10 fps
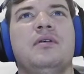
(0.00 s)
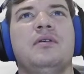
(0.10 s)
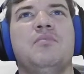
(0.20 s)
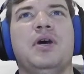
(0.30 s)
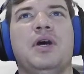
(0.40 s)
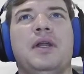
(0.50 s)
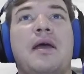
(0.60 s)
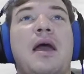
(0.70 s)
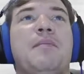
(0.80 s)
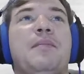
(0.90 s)
but
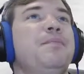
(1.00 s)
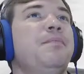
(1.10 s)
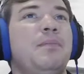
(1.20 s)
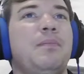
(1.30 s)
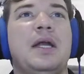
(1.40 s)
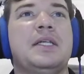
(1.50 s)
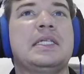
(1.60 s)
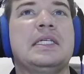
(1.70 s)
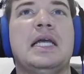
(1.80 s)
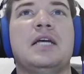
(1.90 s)
I'm
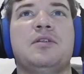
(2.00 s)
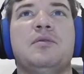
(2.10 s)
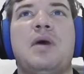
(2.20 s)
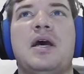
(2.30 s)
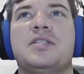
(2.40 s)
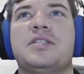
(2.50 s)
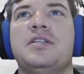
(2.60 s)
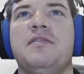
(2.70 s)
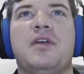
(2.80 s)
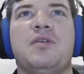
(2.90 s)
honestly not
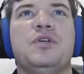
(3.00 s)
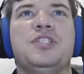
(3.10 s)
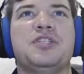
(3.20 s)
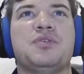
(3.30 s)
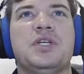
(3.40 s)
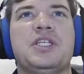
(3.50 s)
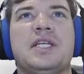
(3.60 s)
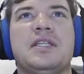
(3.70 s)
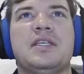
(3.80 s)
positive on which is which at this